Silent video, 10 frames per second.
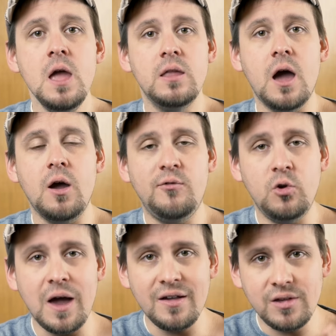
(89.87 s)
Now if
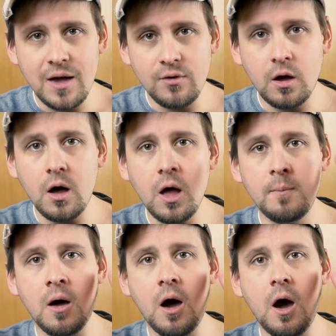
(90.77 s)
you guys haven't
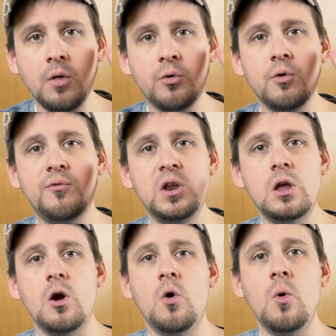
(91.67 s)
caught my other
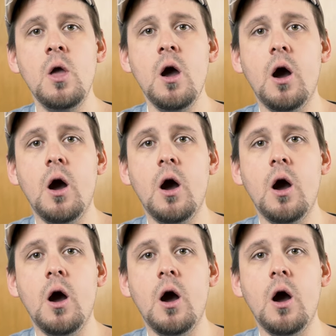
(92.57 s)
video